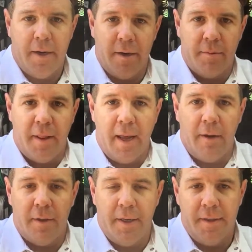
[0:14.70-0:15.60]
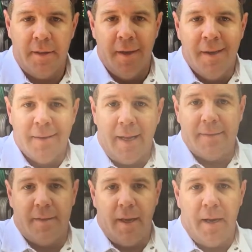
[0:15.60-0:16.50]
here where the outlet is,
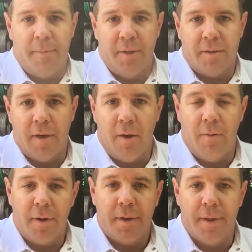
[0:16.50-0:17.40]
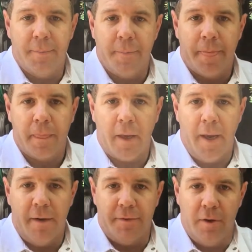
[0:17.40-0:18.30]
that's the item that's not working.
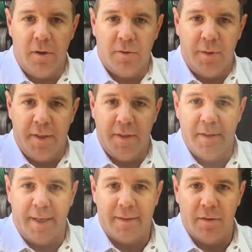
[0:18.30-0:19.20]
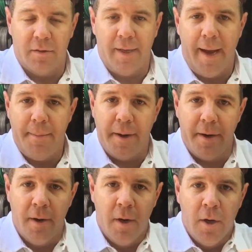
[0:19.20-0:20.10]
And if you notice with this next little tab
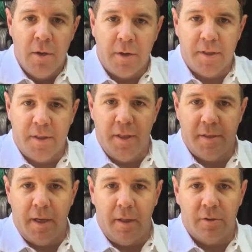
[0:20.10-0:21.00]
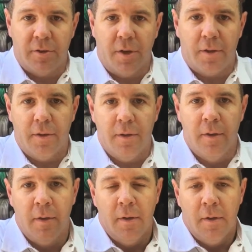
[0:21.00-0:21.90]
here, you can see this yellow circle.
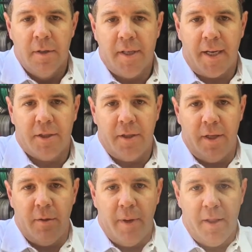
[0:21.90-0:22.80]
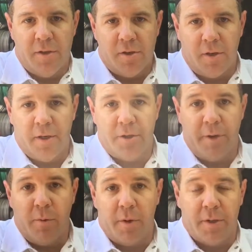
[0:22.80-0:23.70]
It's actually the way the
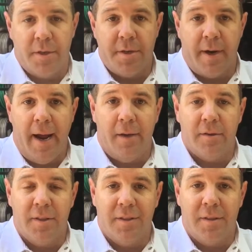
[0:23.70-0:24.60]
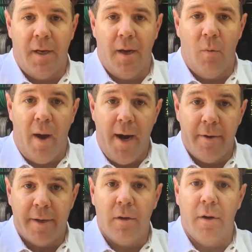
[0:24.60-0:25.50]
circuitry works in your house. It's
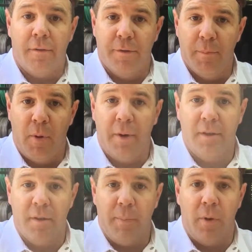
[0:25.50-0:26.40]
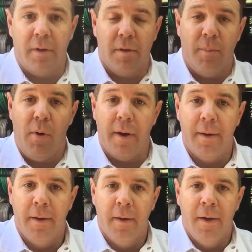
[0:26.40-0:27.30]
wiring going from point to point to point.
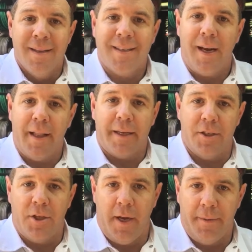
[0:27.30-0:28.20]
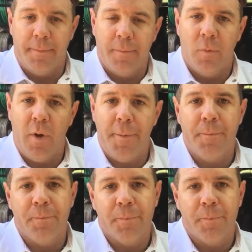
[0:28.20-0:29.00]
It's kind of like a chain. Well,